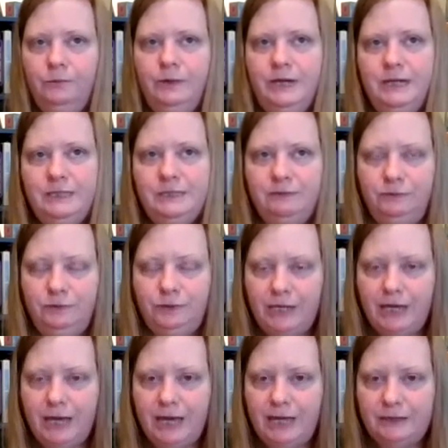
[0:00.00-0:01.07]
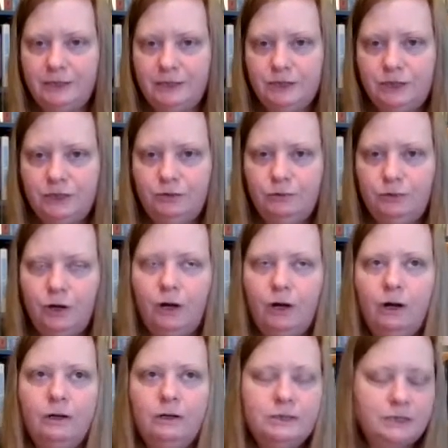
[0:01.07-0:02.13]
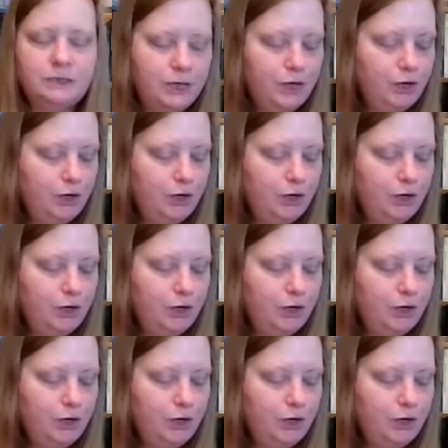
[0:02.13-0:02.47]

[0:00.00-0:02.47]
ways of looking at these two cards?